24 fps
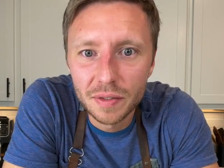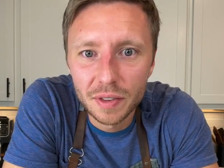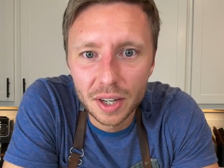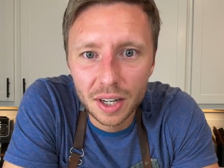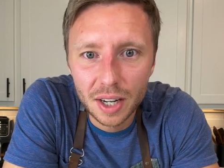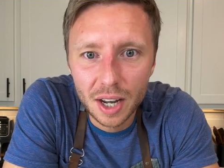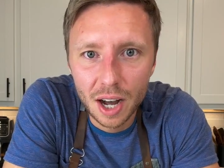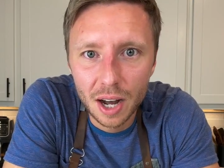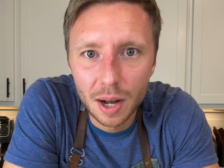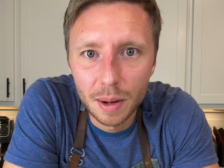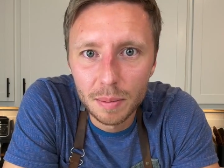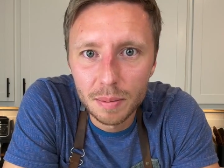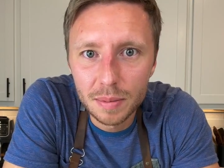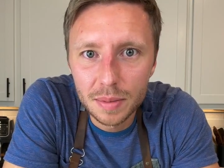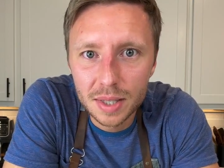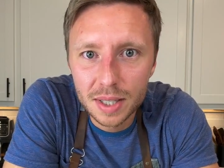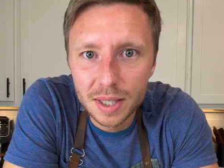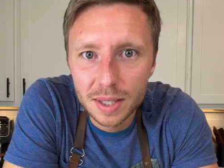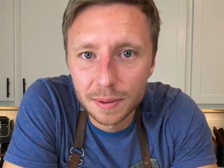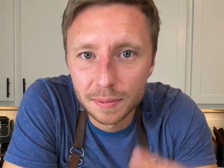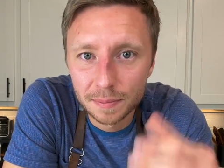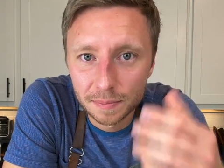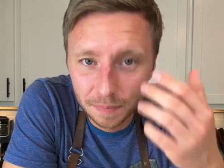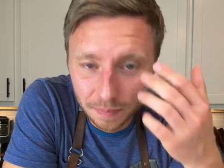even
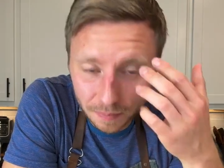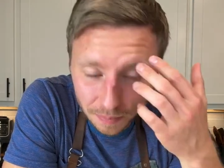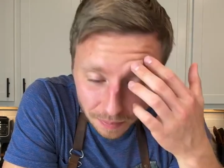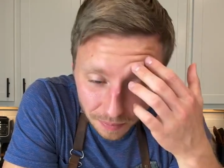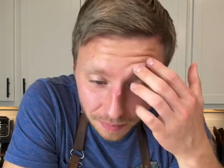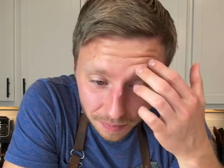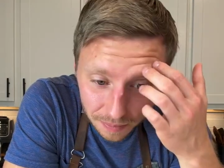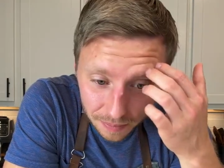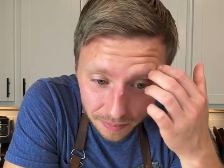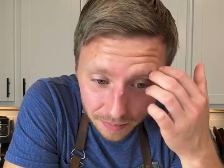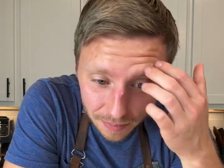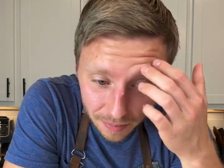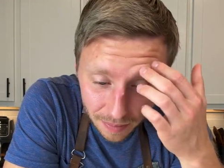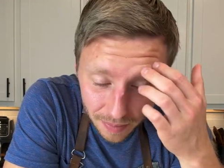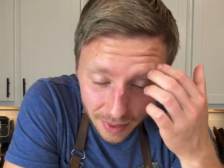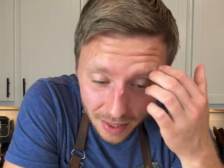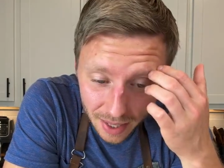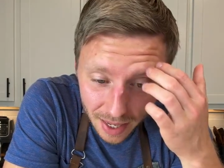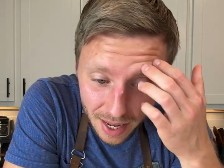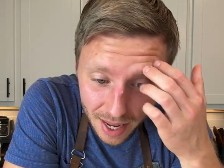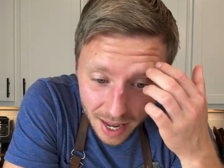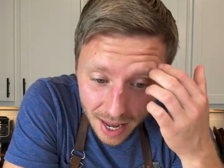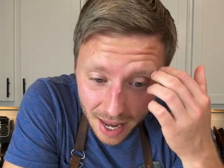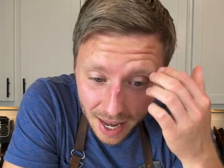comes,
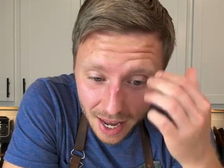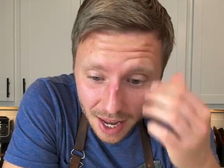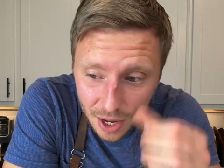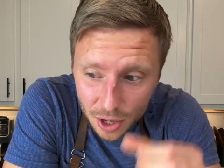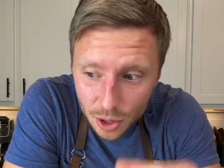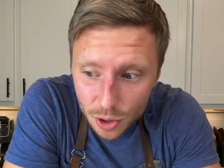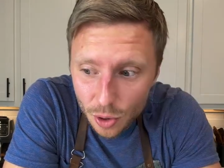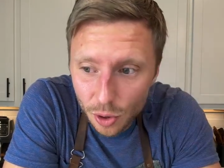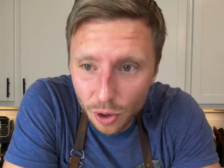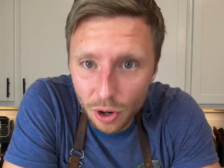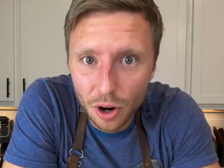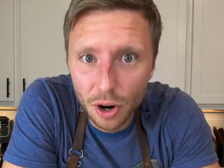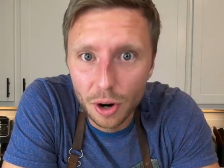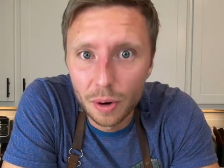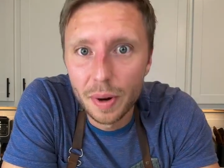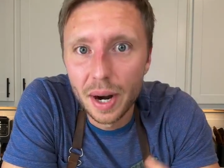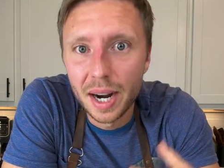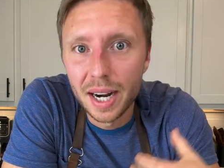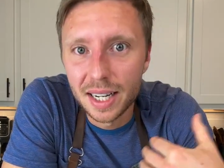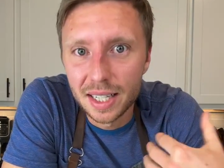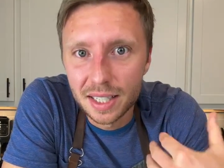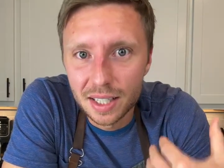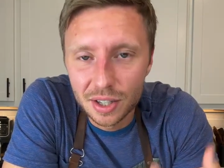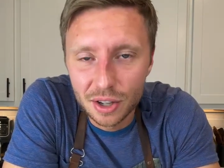you're
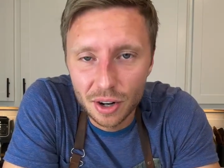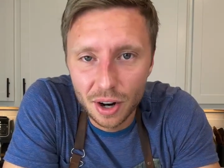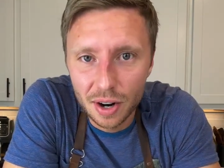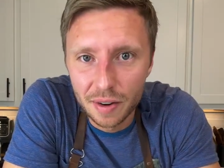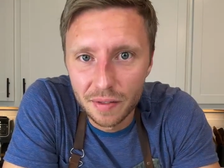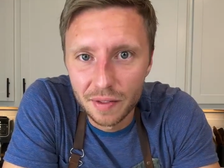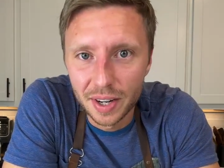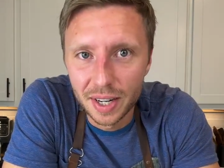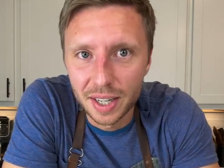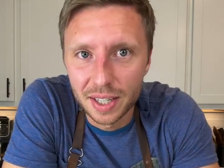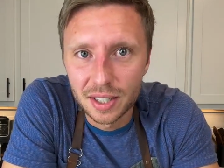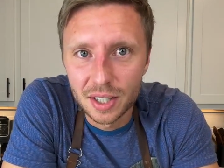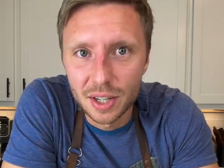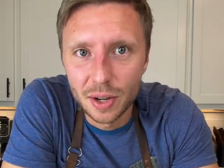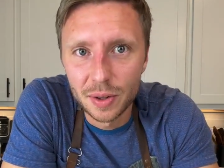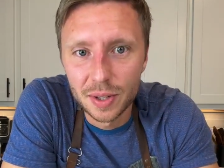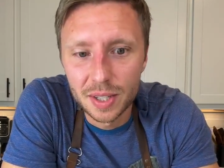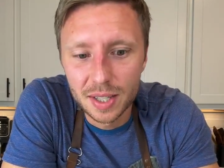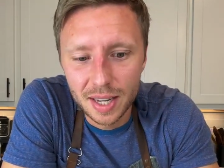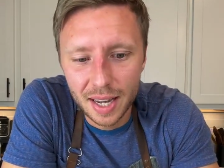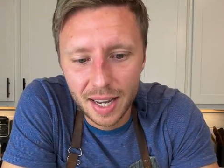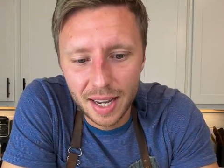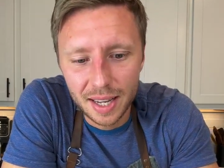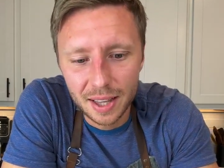already starving. So
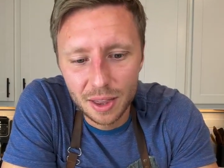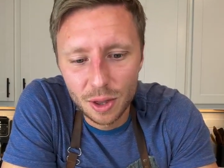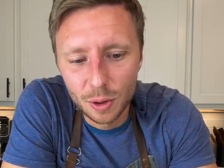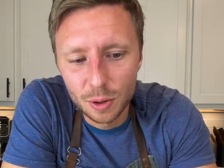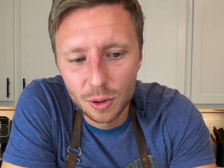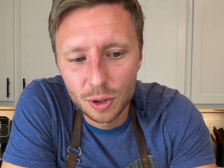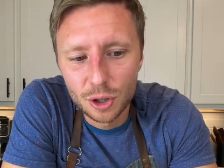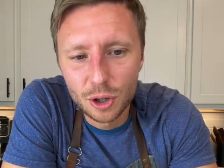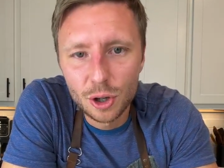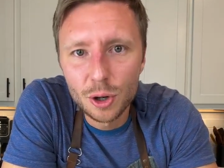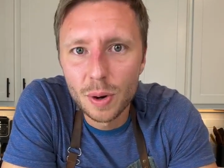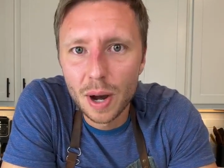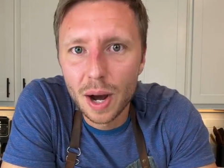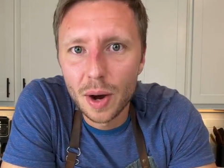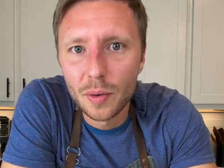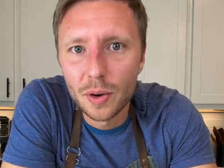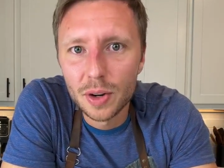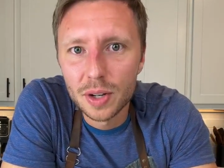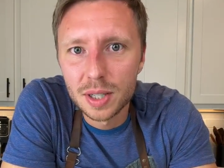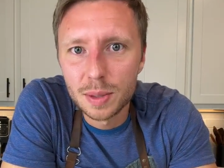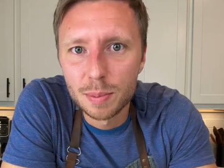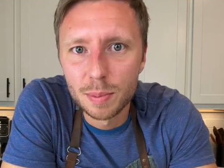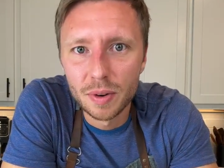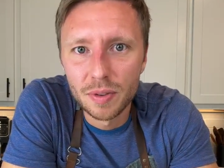it's like those 2
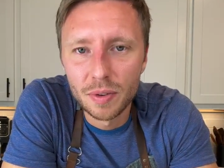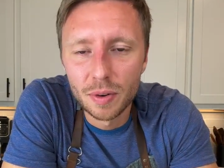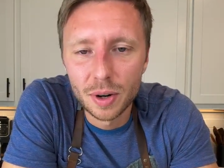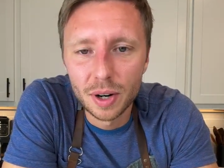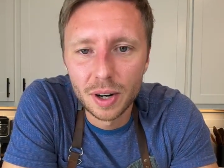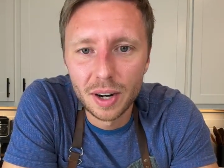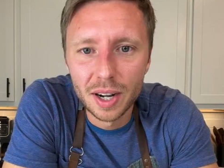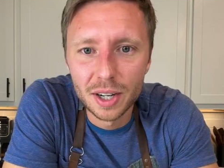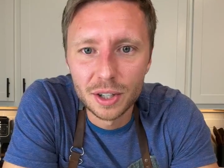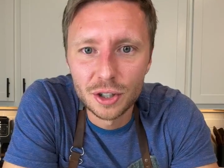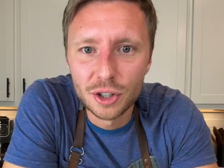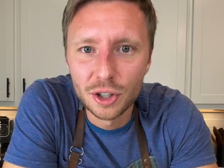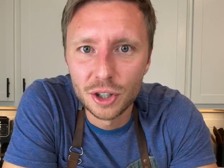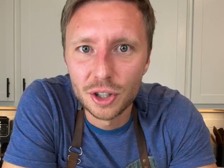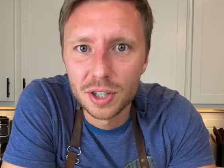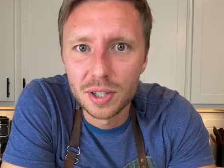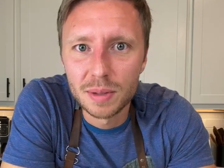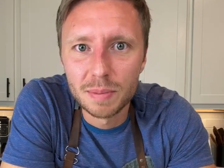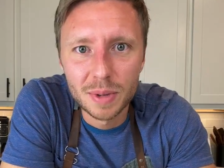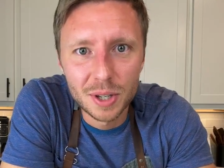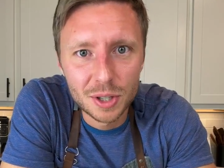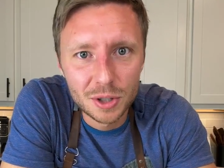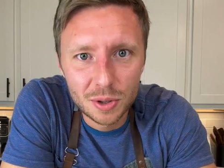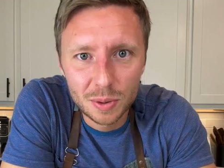hours before lunch, you're
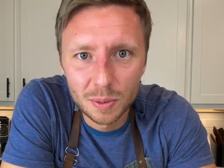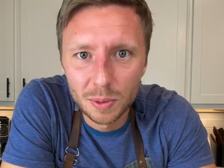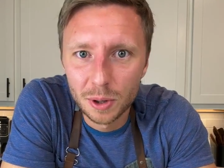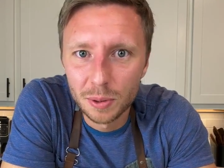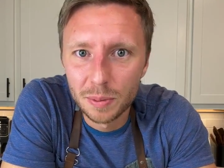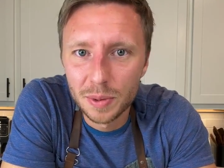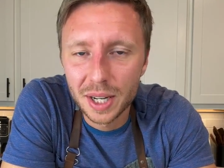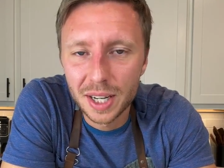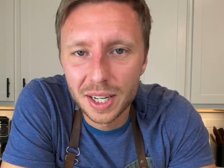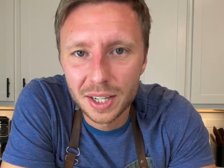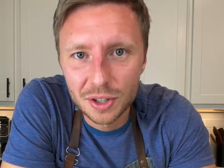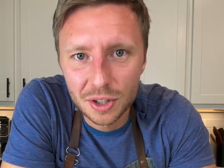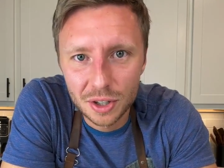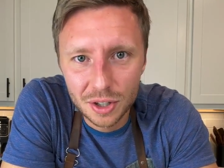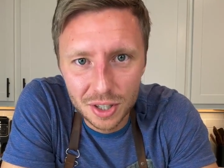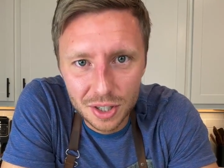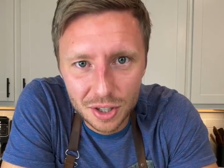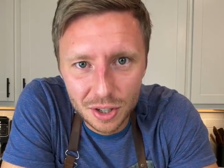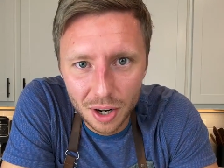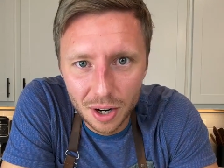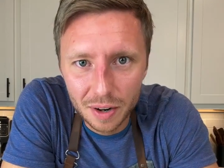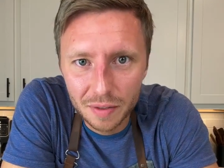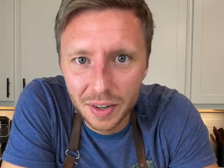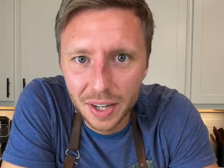just miserable because you're
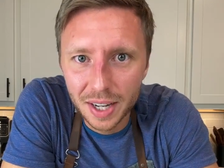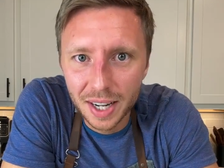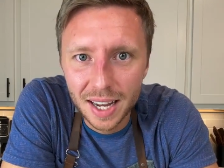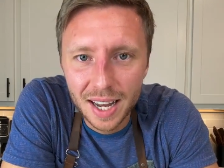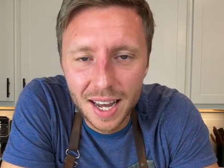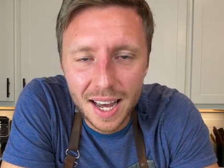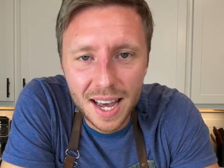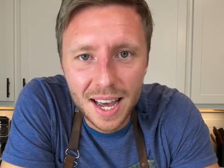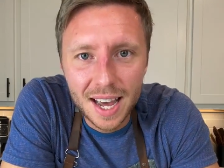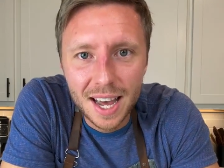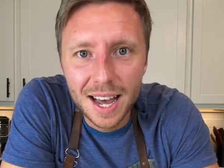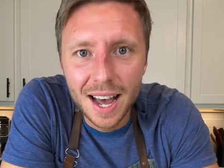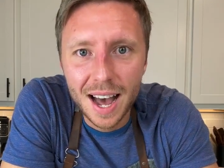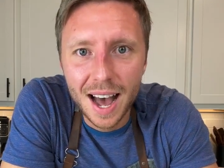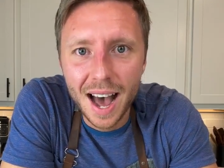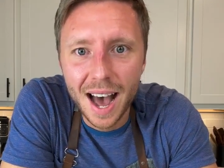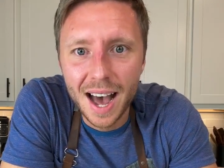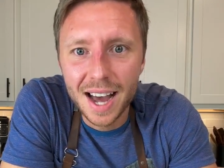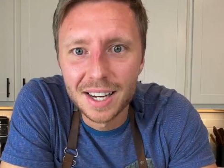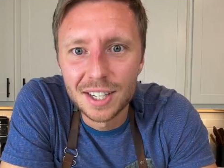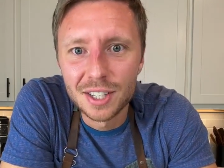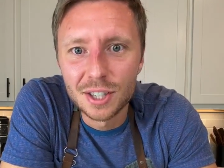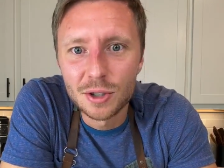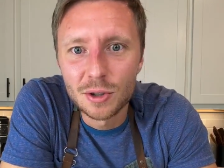starving.
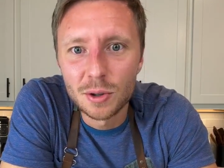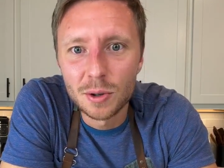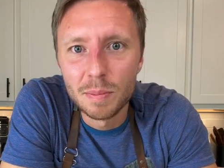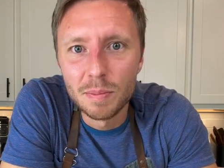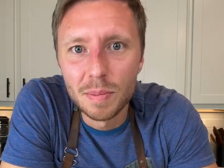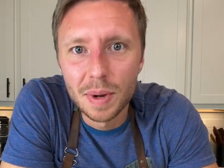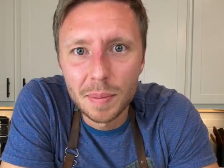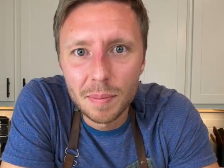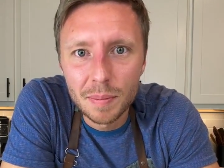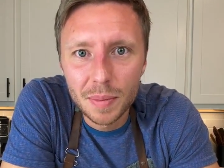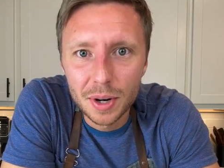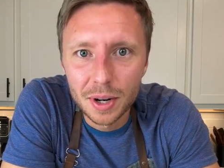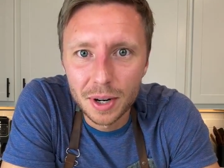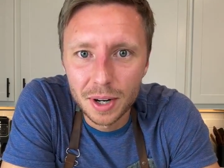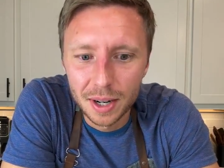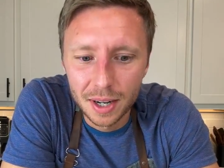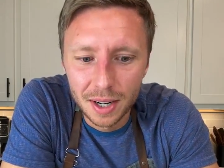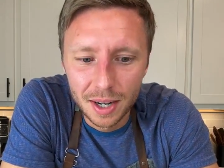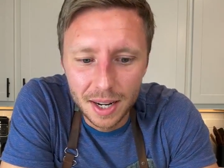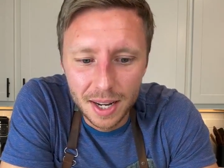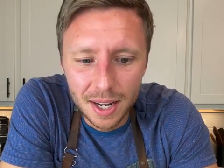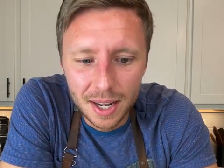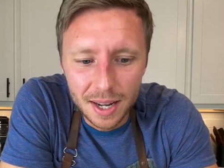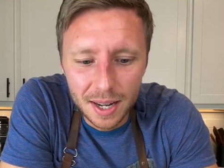I just
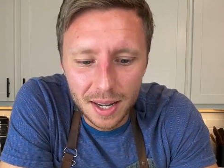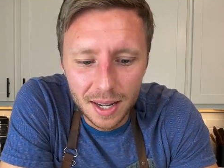remember